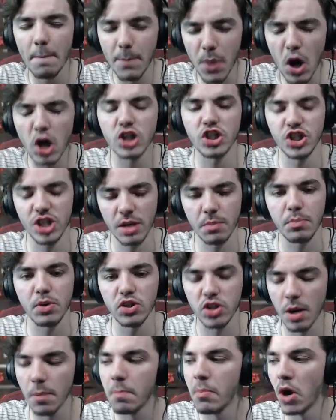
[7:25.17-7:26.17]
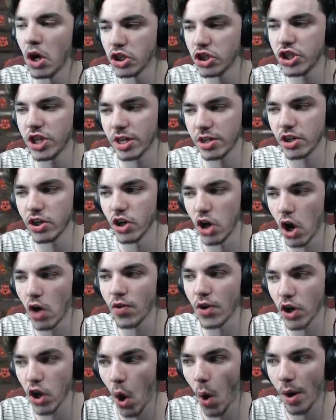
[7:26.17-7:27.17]
pushing, but they're pushing, you know,
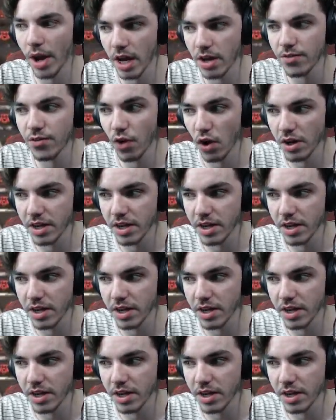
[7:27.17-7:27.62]
they're going in for a